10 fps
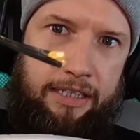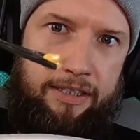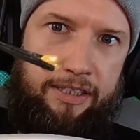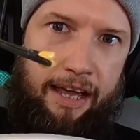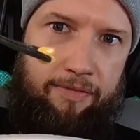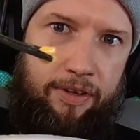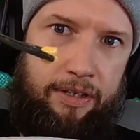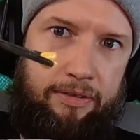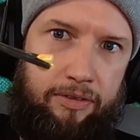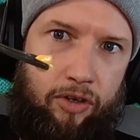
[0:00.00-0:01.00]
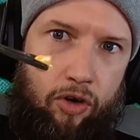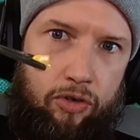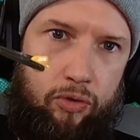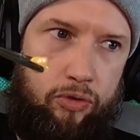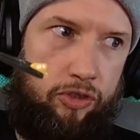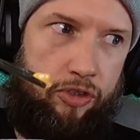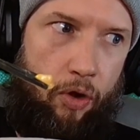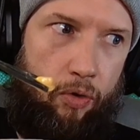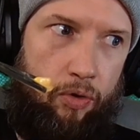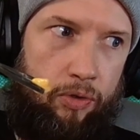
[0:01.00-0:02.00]
7 kernels
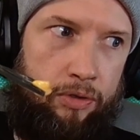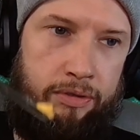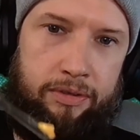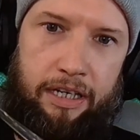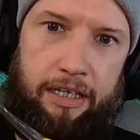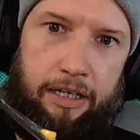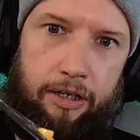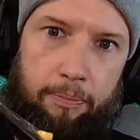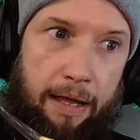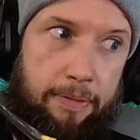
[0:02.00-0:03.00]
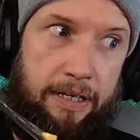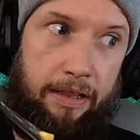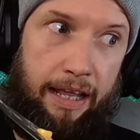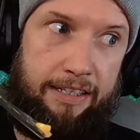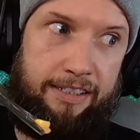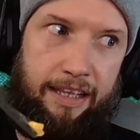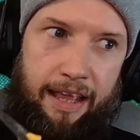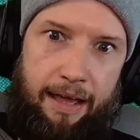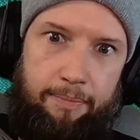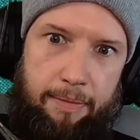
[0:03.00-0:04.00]
total in here, maybe less than
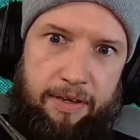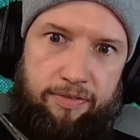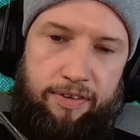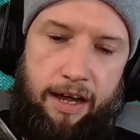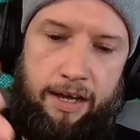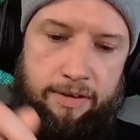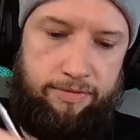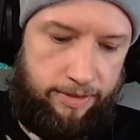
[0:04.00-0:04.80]
that, maybe 5.